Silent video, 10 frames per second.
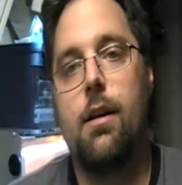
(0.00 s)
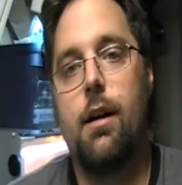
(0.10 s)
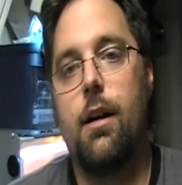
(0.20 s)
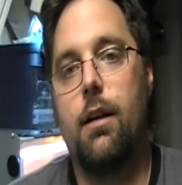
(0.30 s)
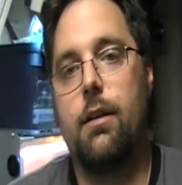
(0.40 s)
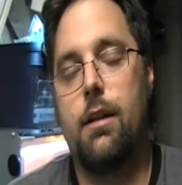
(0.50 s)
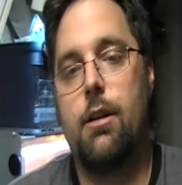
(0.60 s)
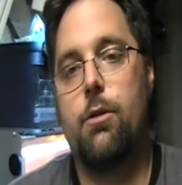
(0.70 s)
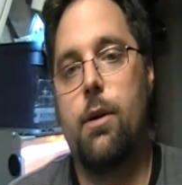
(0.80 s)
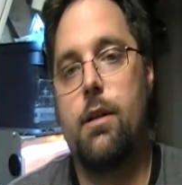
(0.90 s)
In the
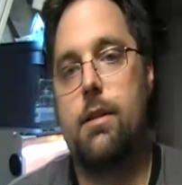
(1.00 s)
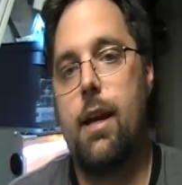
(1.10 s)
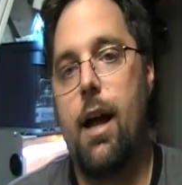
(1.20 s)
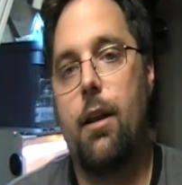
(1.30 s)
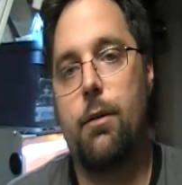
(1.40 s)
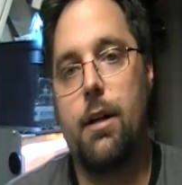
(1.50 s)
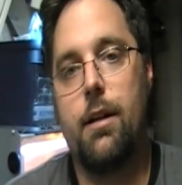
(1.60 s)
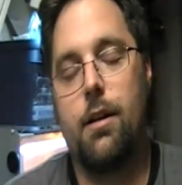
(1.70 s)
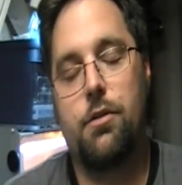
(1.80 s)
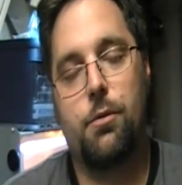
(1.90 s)
Eagle Quest
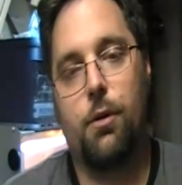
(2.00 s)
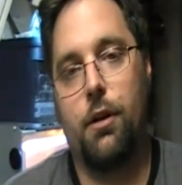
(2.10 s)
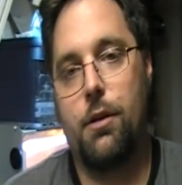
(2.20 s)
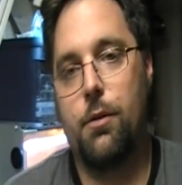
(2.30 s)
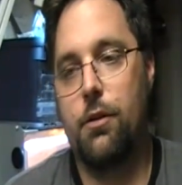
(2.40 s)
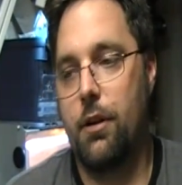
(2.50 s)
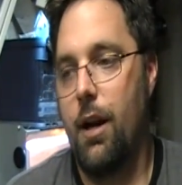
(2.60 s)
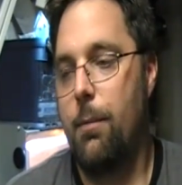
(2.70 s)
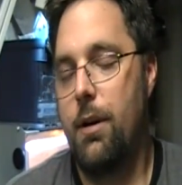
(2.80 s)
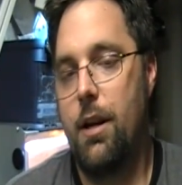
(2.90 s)
gallery, it's really cool. It's a
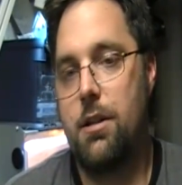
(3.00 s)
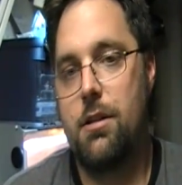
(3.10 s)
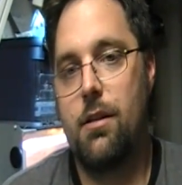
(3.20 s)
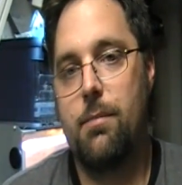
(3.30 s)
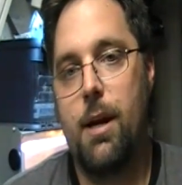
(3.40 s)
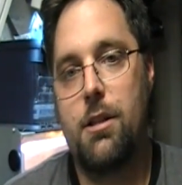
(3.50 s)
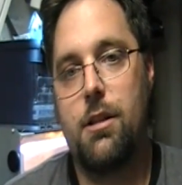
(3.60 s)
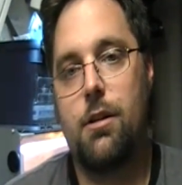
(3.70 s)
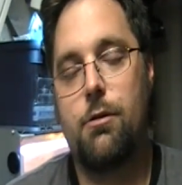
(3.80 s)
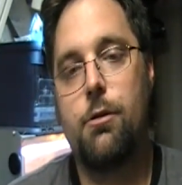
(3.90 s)
combination of
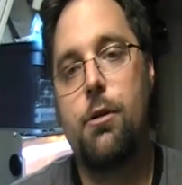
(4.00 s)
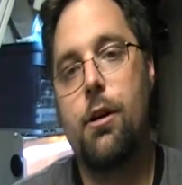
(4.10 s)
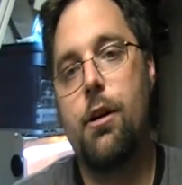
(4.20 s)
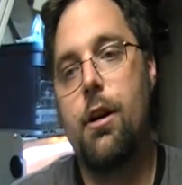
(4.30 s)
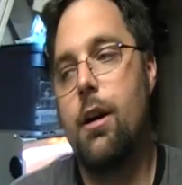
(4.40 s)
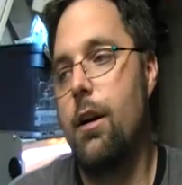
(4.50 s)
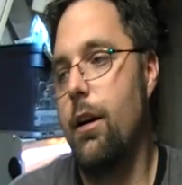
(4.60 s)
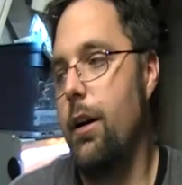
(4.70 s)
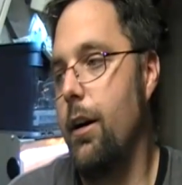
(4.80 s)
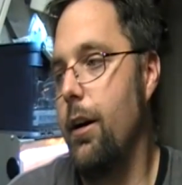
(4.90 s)
Machine Kruger,
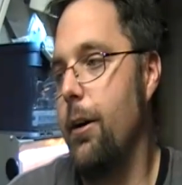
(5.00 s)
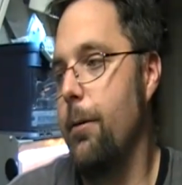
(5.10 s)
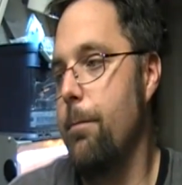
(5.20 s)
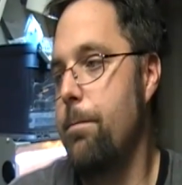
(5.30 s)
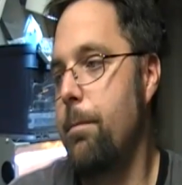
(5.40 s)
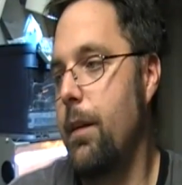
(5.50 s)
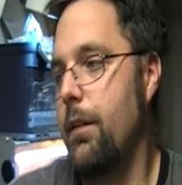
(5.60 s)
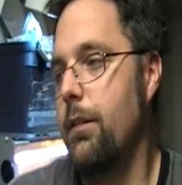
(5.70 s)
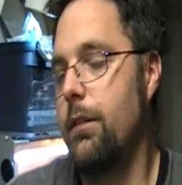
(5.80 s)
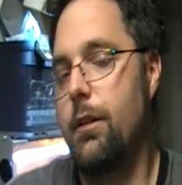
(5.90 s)

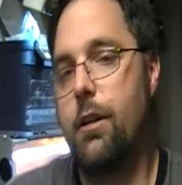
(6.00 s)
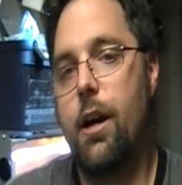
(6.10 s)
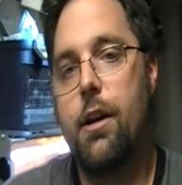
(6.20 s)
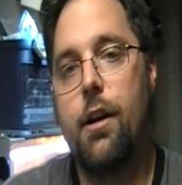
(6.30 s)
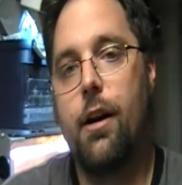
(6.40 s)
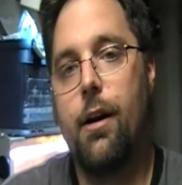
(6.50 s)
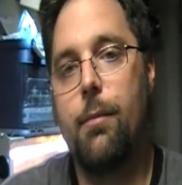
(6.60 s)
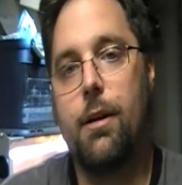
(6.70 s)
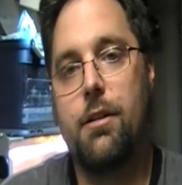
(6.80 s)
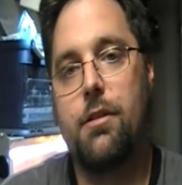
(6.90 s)

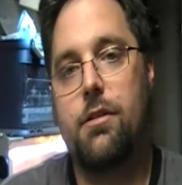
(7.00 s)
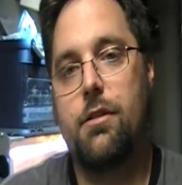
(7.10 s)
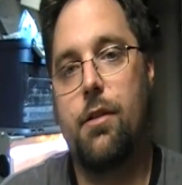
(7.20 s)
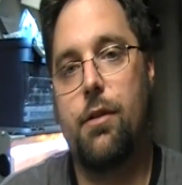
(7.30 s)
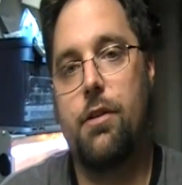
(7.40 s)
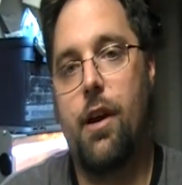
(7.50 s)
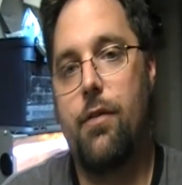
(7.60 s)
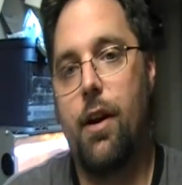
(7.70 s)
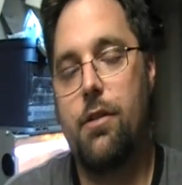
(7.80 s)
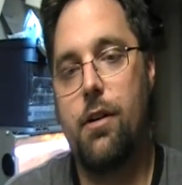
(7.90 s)
Gundam, and just different
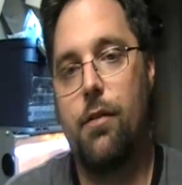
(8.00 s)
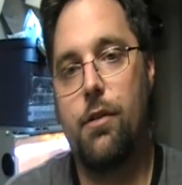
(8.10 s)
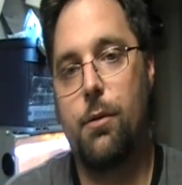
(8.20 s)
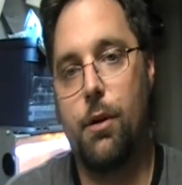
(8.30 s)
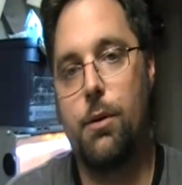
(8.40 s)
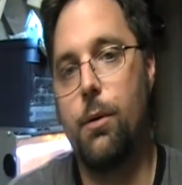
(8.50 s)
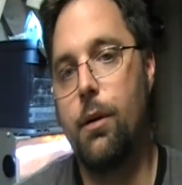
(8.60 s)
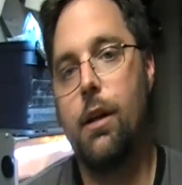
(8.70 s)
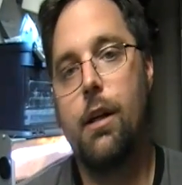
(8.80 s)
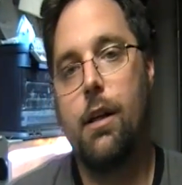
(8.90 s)
sci-fi stuff. It's really
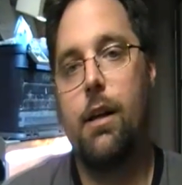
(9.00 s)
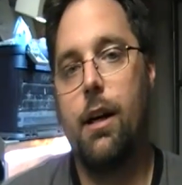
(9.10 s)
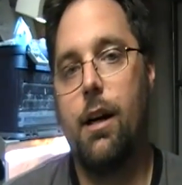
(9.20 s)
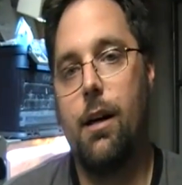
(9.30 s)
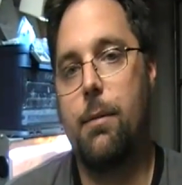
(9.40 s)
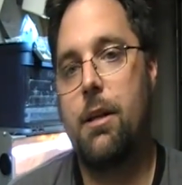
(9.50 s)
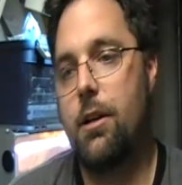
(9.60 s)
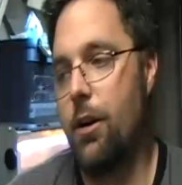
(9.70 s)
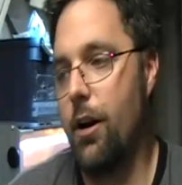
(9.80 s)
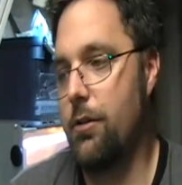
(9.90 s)
cool. He
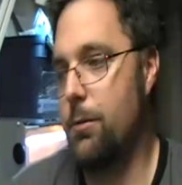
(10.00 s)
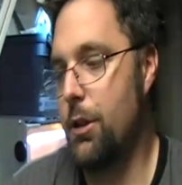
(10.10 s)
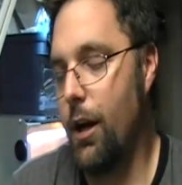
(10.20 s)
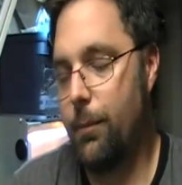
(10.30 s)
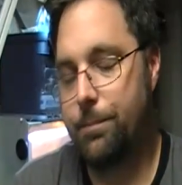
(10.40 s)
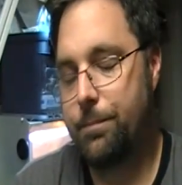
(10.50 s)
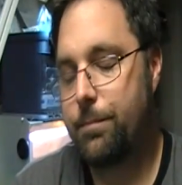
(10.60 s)
did an awesome job.